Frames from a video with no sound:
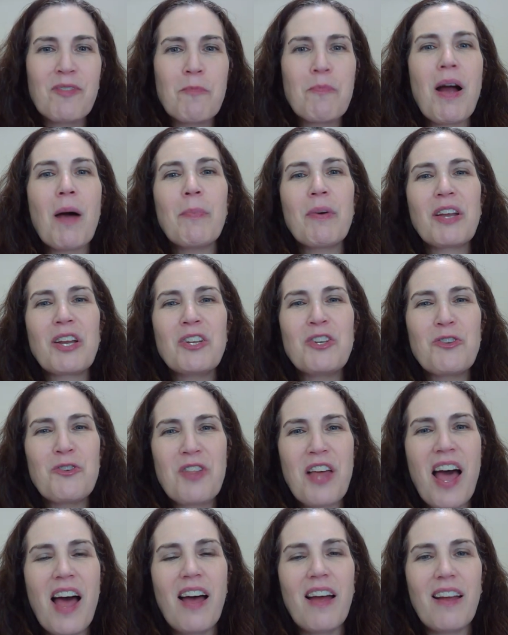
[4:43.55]
probably can do
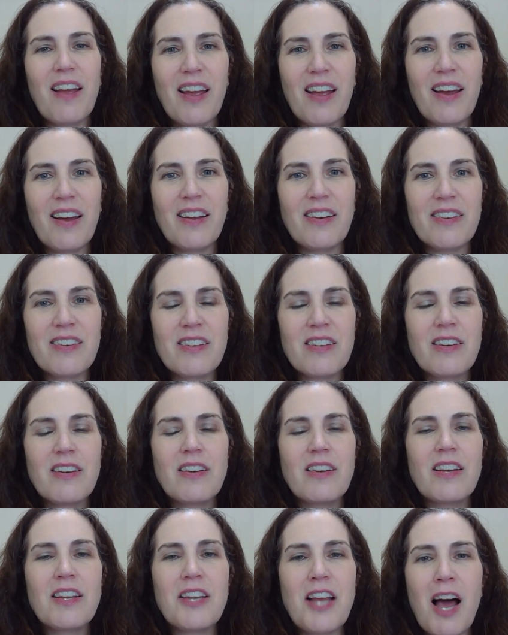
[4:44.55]
that and
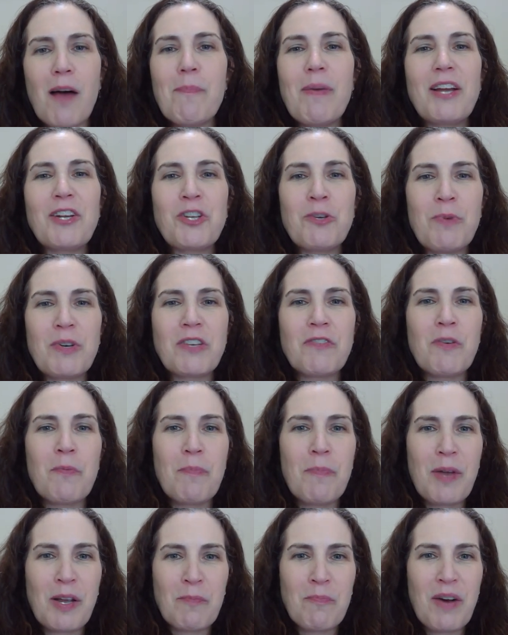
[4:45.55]
not pay too much of a
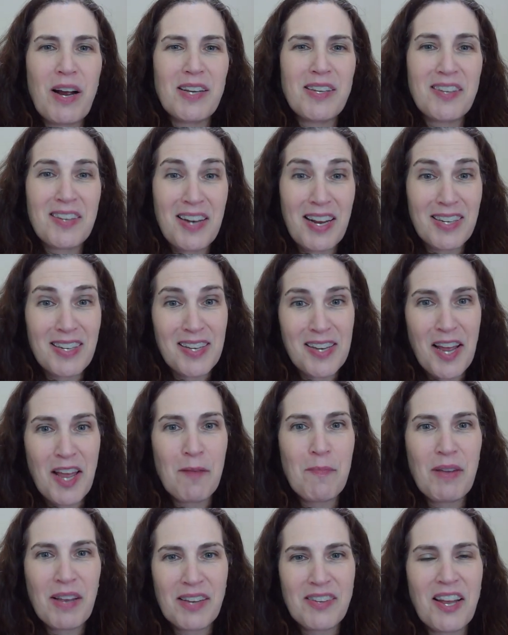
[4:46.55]
big price the next
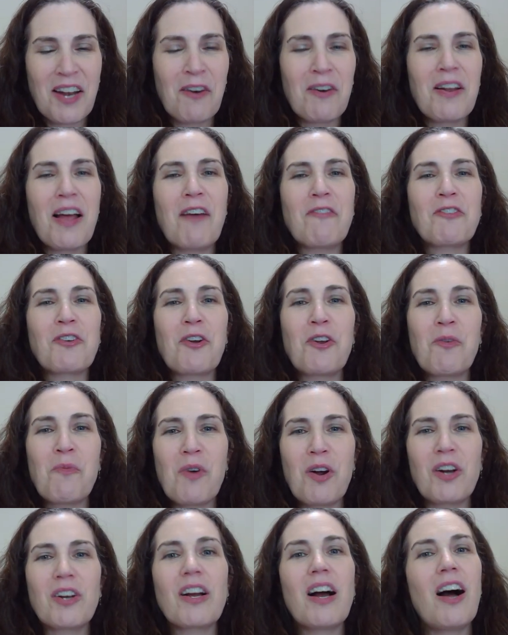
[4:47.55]
day because I don't have to go to
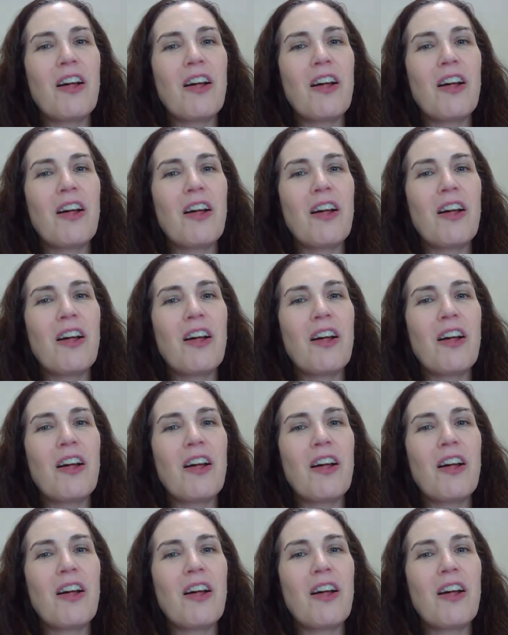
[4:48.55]
work,